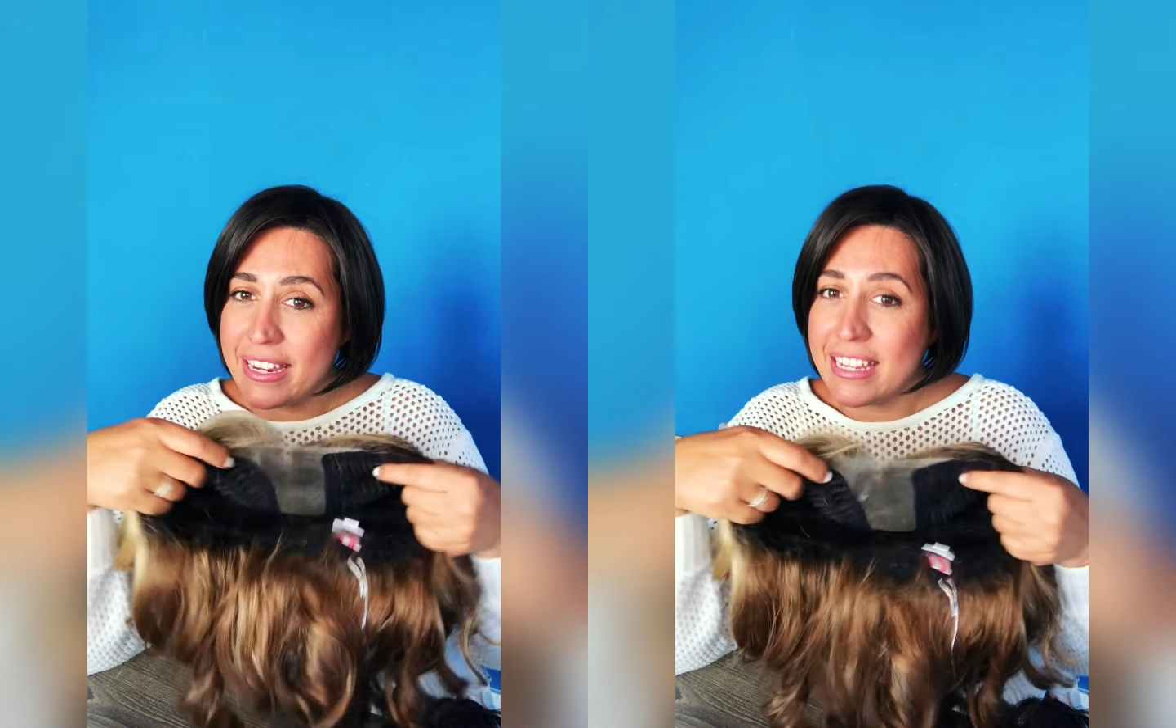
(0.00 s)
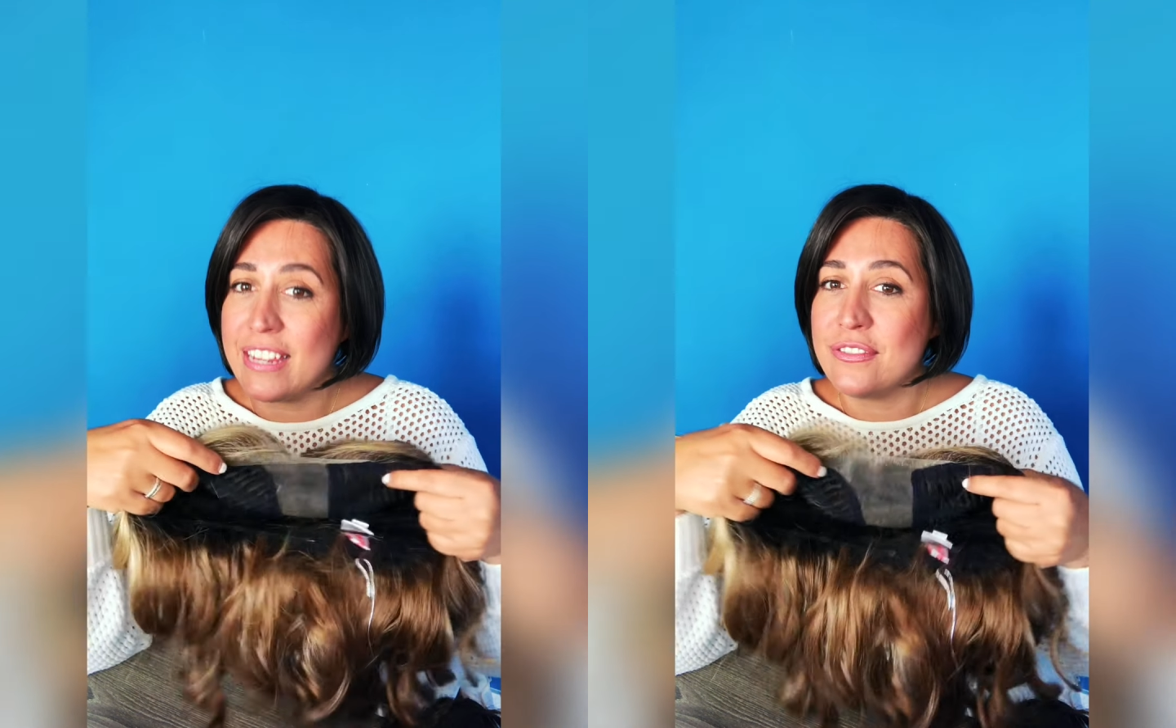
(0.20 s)

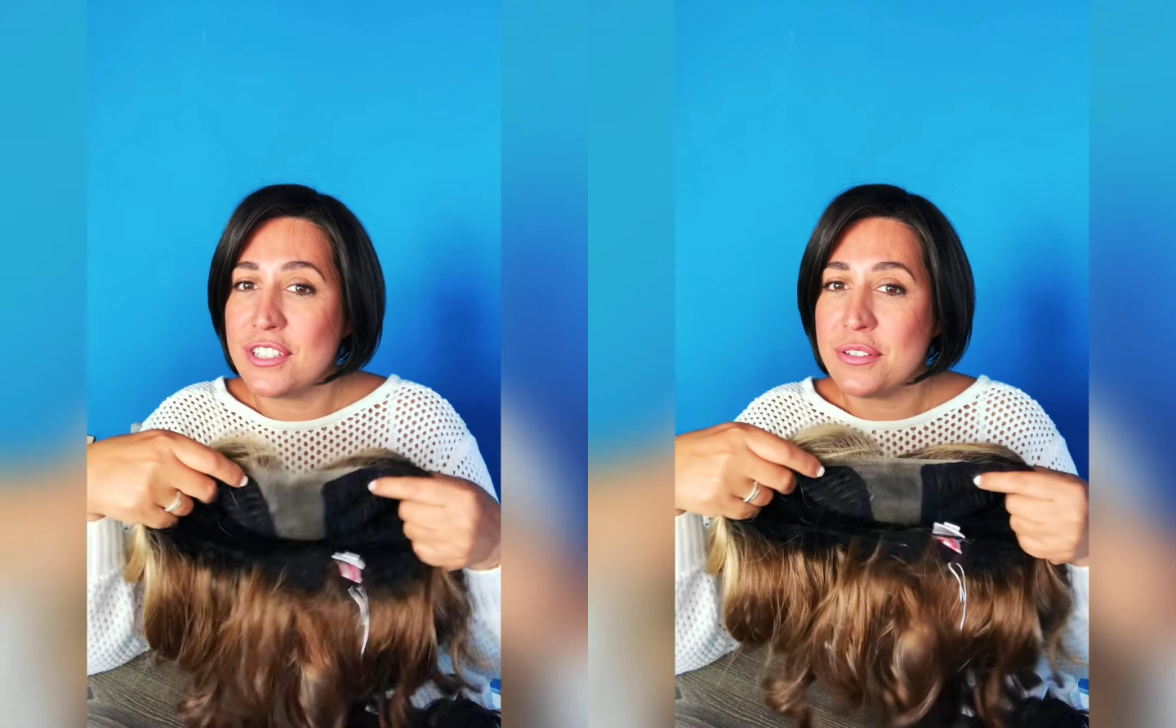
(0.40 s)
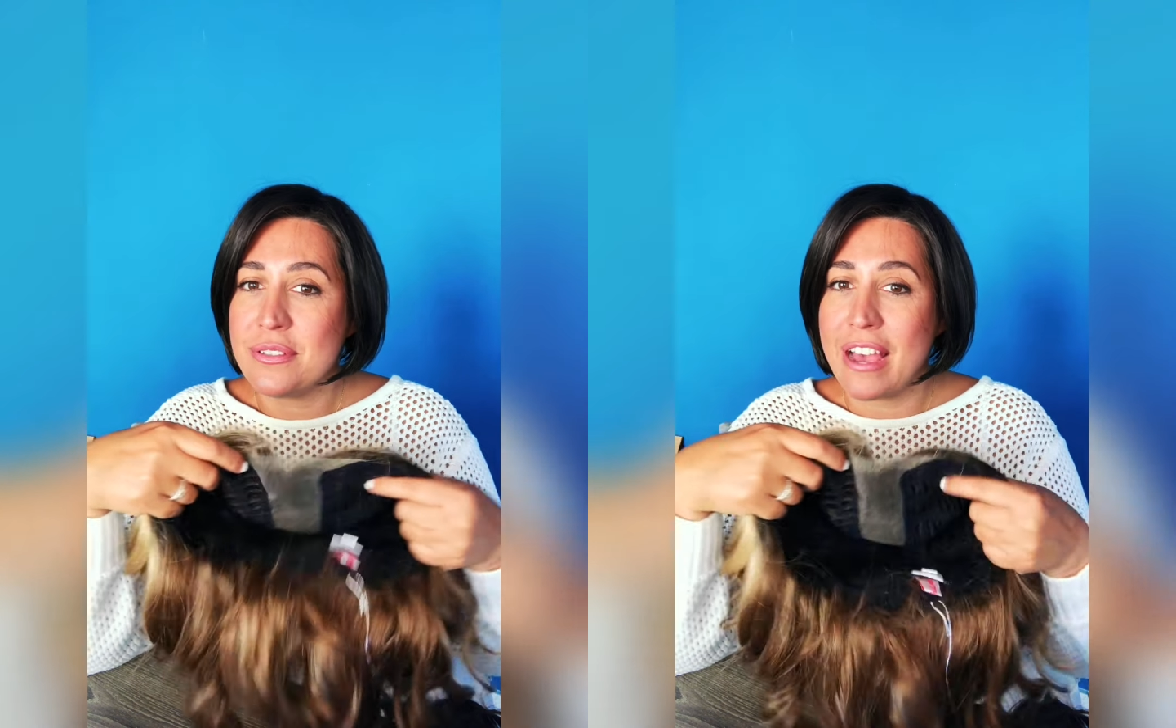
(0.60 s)
gives
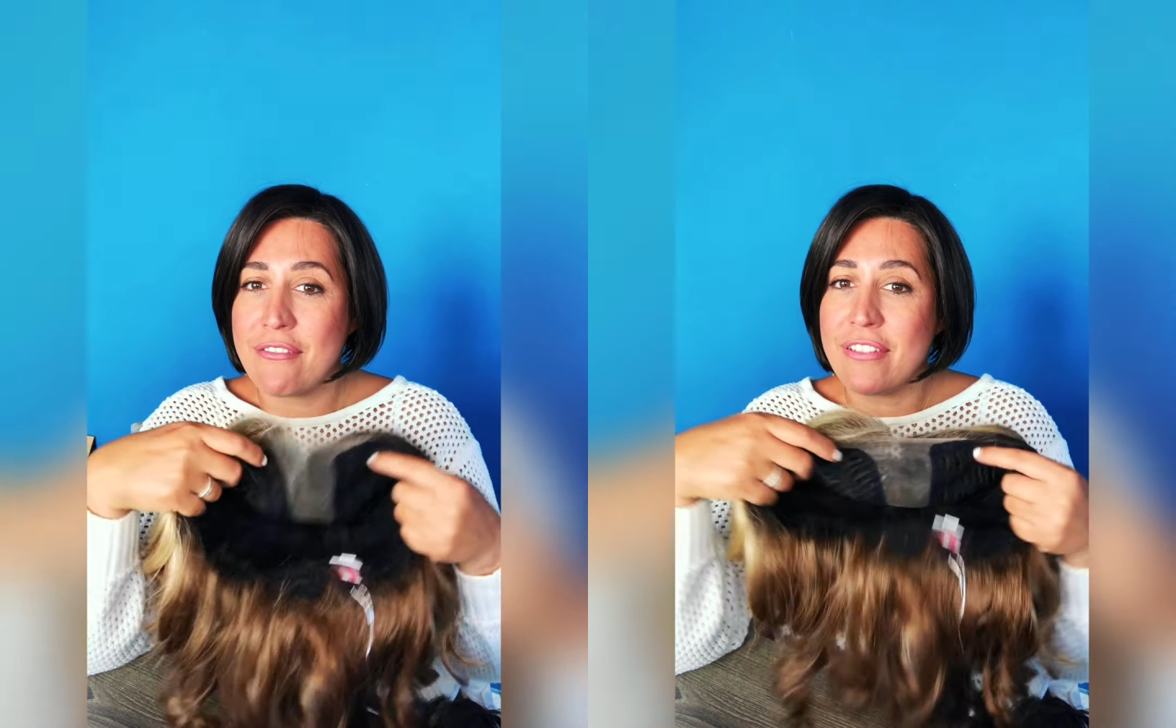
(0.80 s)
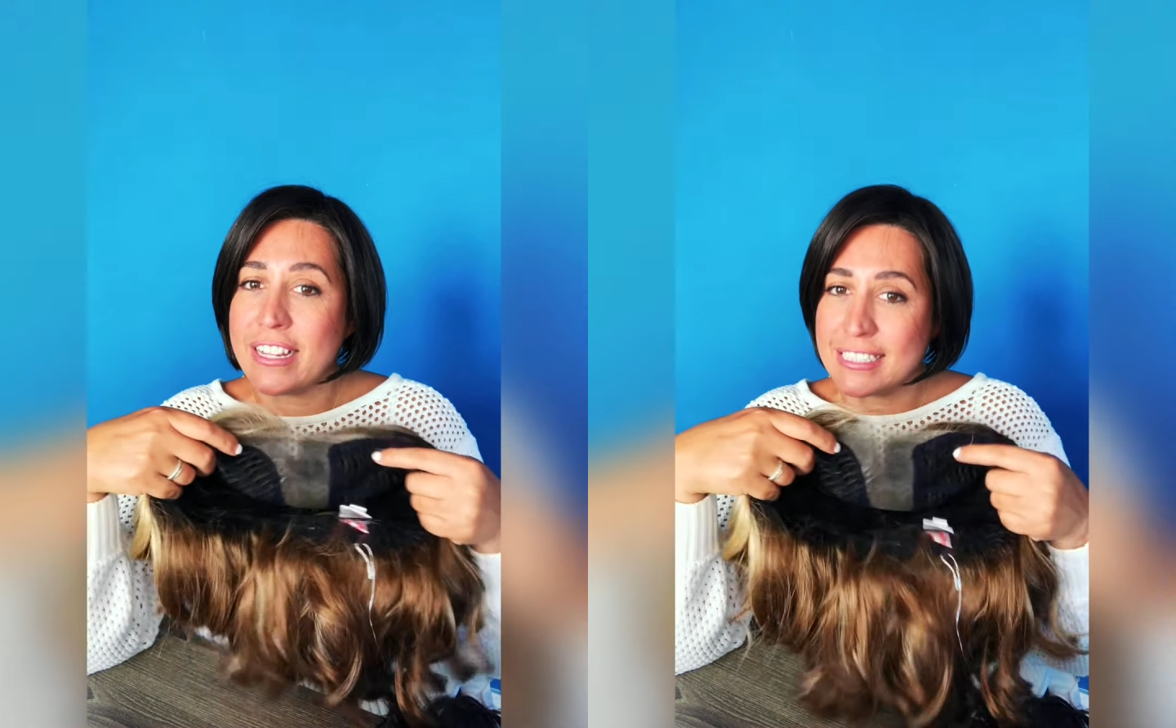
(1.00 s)
you that
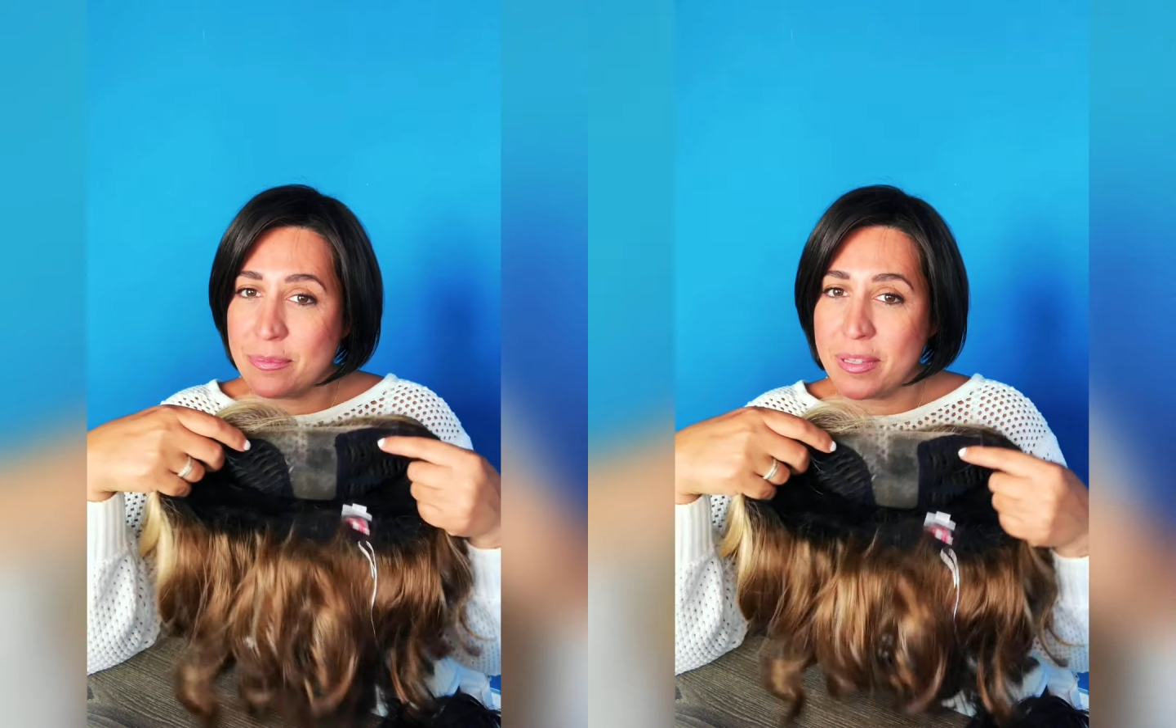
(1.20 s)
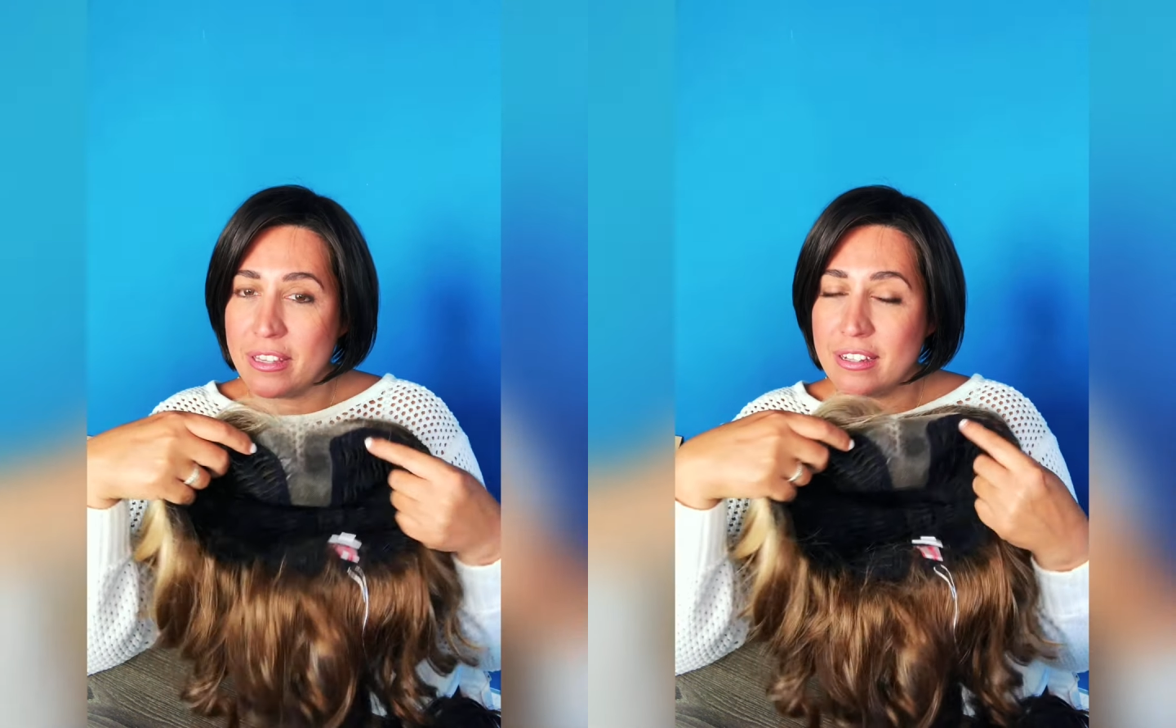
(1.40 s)

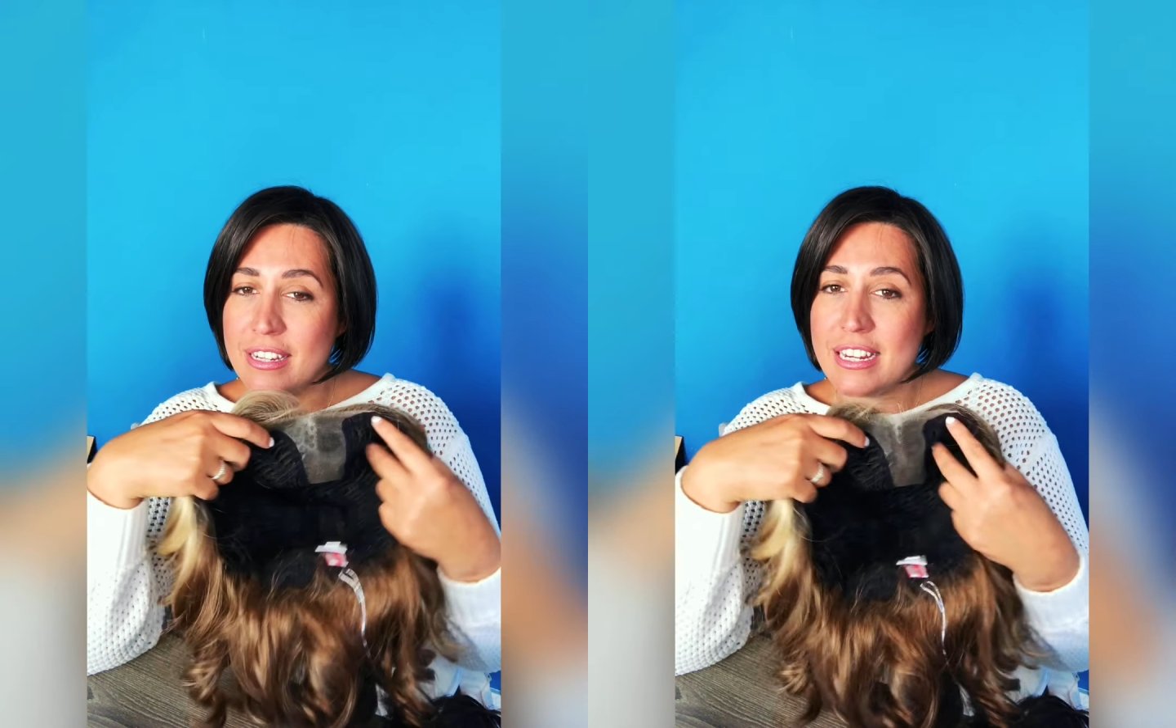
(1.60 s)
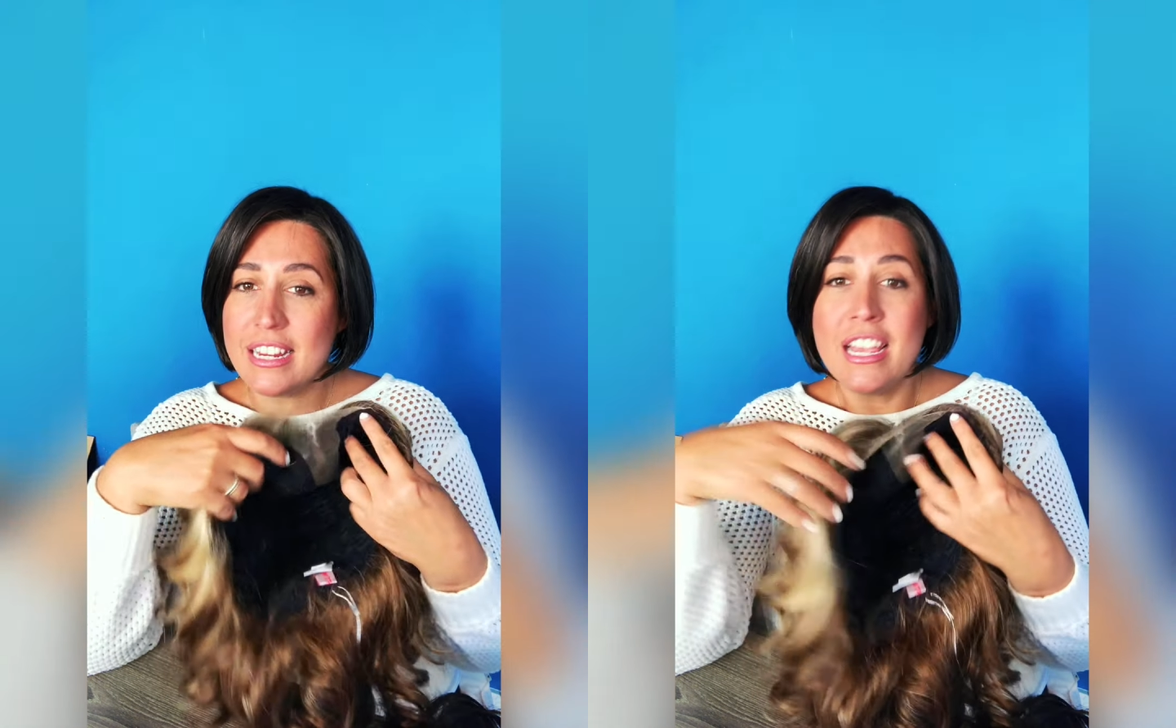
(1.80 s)

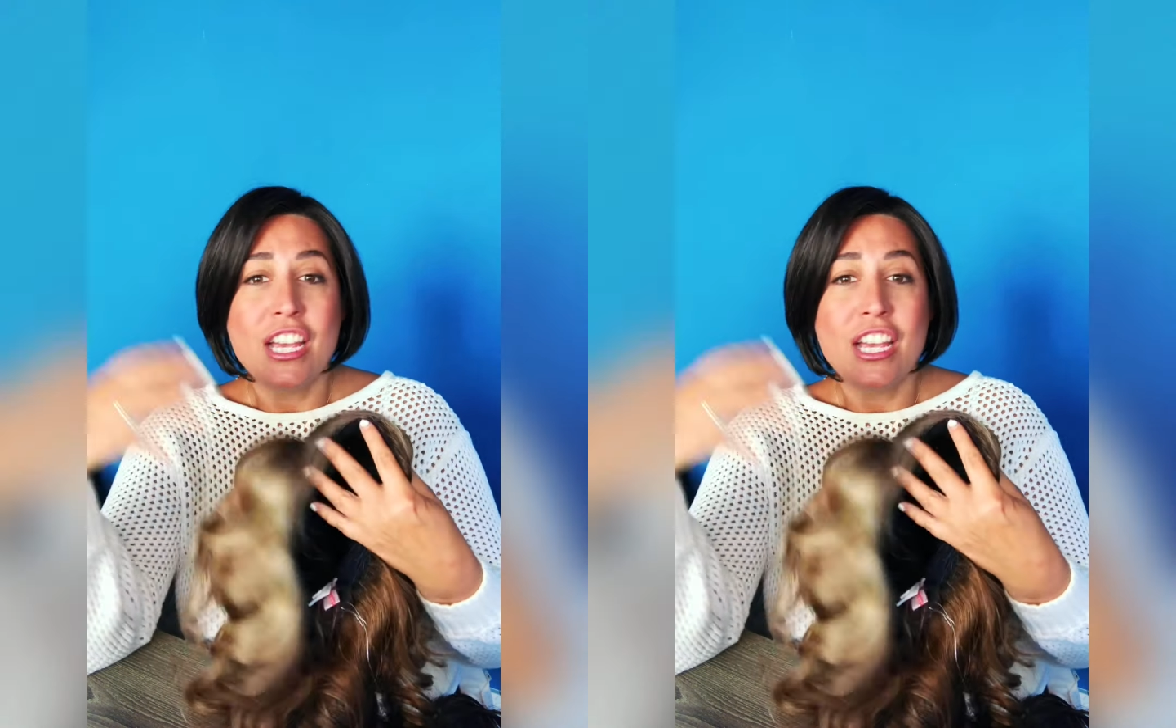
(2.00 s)
flexibility